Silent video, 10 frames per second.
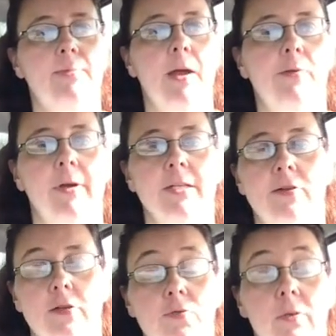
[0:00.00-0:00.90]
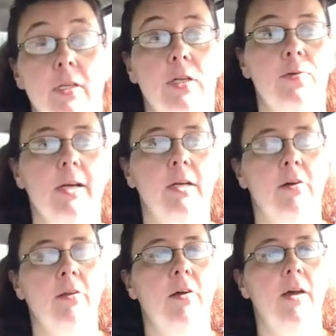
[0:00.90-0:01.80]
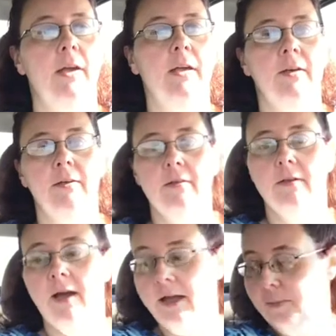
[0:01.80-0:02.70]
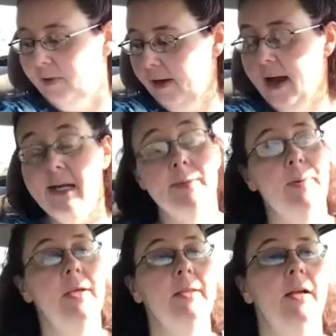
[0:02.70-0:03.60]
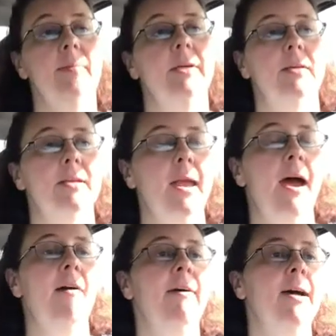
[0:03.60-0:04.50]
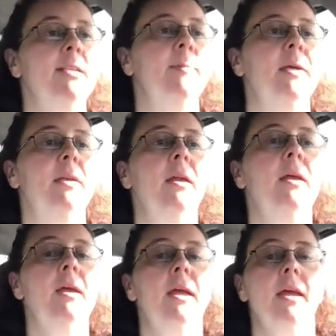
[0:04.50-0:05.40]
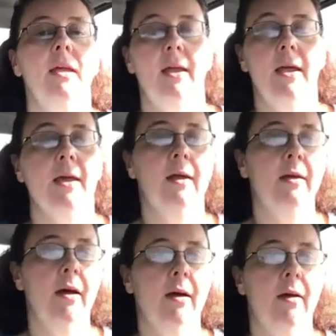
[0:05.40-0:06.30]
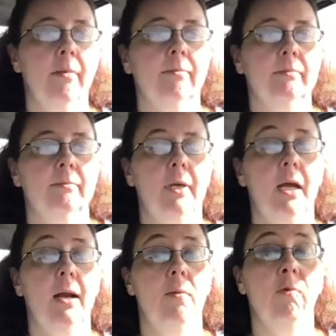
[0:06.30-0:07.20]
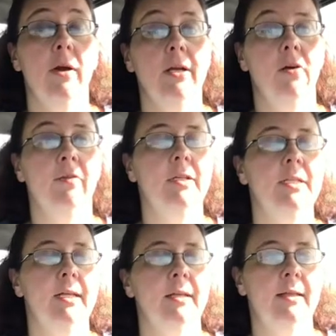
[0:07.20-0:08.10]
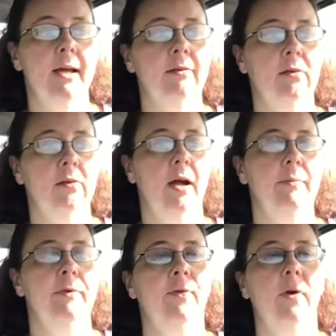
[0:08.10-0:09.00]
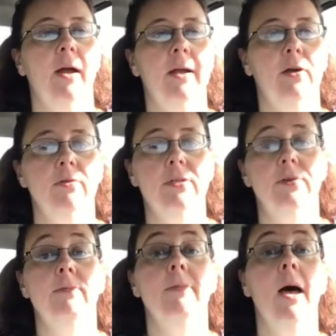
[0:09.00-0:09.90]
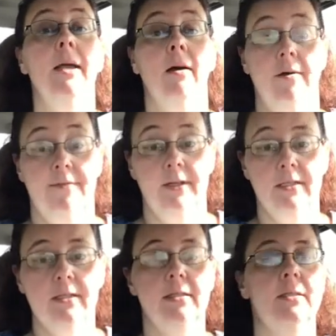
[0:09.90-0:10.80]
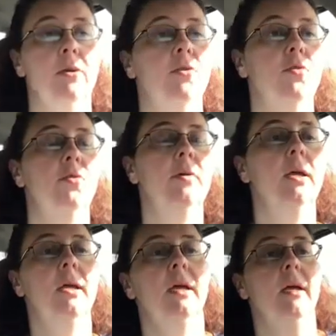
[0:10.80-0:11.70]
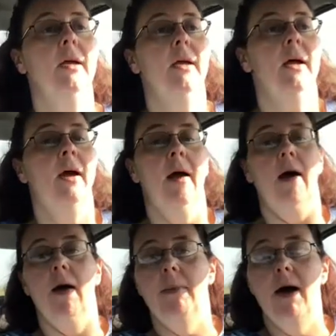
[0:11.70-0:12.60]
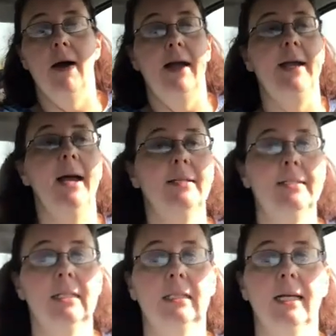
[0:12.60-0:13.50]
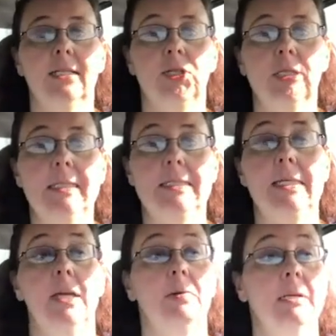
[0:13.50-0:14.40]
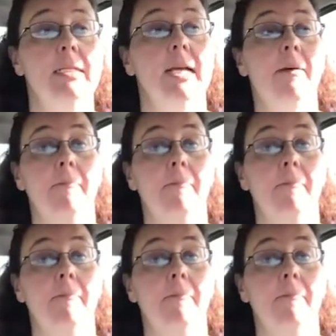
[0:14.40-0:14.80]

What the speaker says: research really quick online, I put aspen in there because I have aspen, and I'm running over to get that little guy before I go to my office. So I guess let's just see what's up.